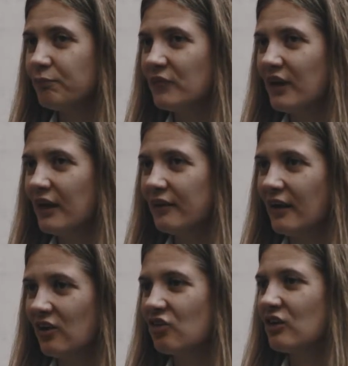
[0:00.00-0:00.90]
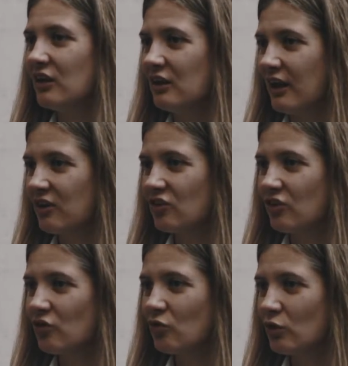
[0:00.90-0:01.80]
national
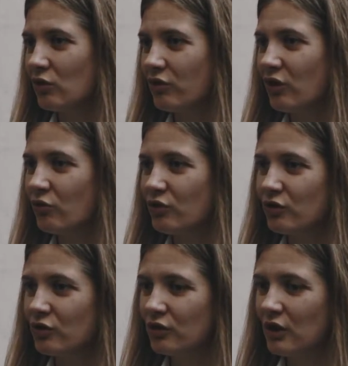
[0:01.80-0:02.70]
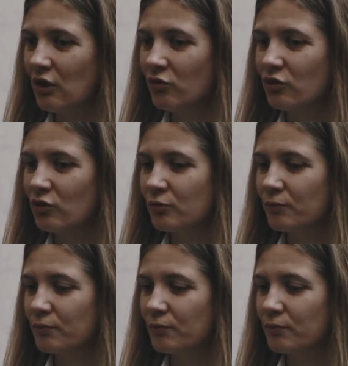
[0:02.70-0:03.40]
elections, one of our